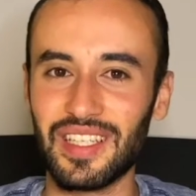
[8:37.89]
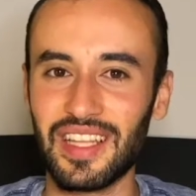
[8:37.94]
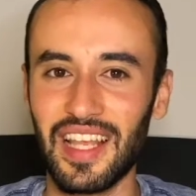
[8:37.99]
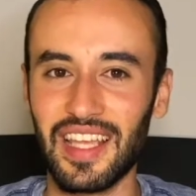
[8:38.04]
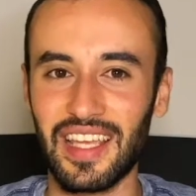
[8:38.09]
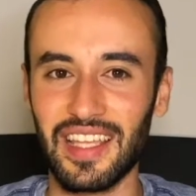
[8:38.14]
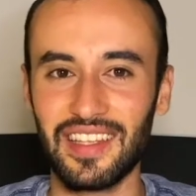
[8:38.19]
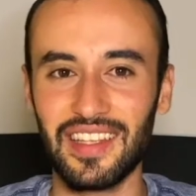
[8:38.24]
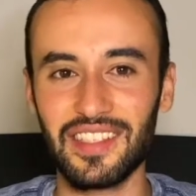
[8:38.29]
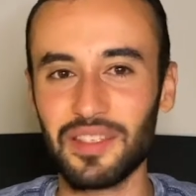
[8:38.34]

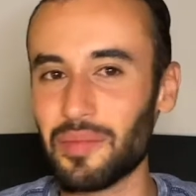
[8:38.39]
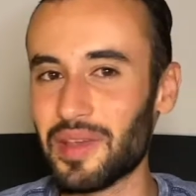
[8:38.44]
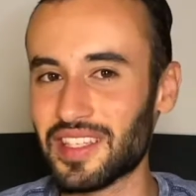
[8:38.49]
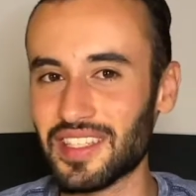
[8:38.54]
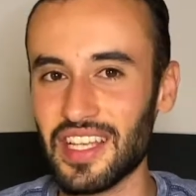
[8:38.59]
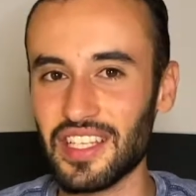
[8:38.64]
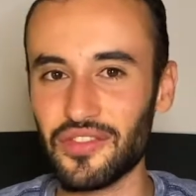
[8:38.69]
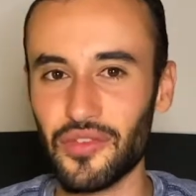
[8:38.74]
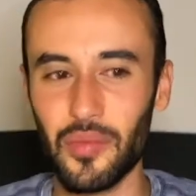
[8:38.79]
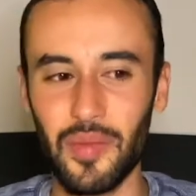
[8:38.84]
Like, it doesn't make
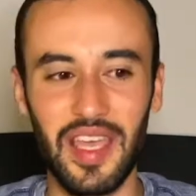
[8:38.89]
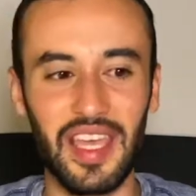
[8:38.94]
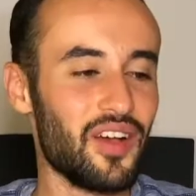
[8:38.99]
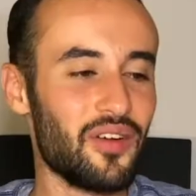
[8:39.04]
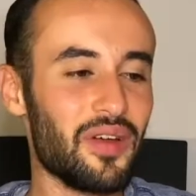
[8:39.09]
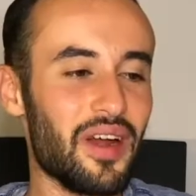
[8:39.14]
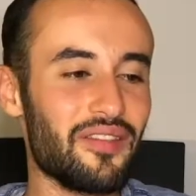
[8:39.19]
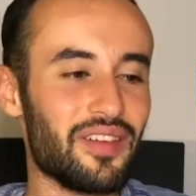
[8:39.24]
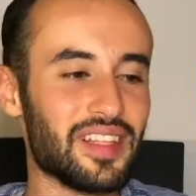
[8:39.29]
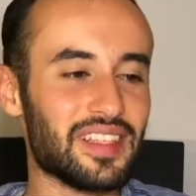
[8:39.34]
sense for me.
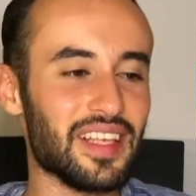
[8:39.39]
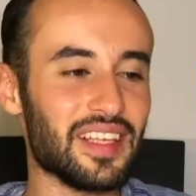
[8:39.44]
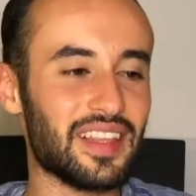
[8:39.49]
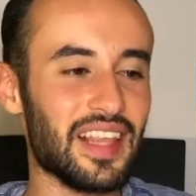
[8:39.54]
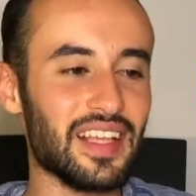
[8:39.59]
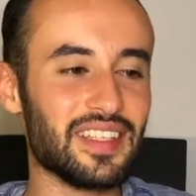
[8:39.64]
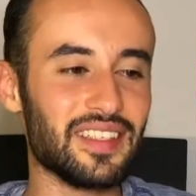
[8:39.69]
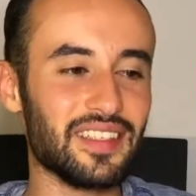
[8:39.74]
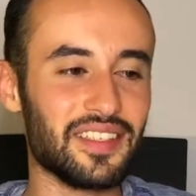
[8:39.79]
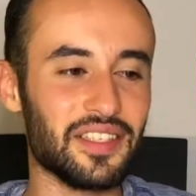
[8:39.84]
Whatever. It's like,
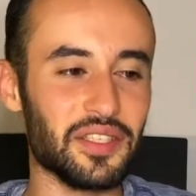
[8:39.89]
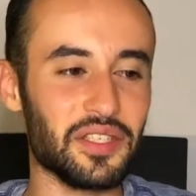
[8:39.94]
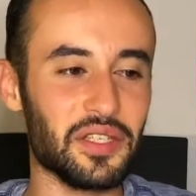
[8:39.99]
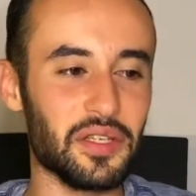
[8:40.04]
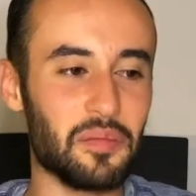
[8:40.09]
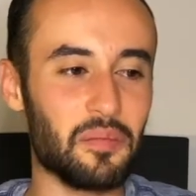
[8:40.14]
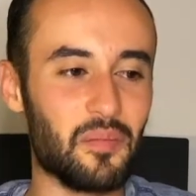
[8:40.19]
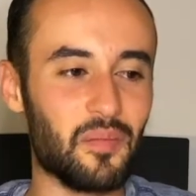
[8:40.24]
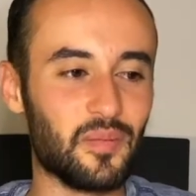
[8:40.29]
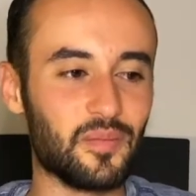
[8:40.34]
that's the system.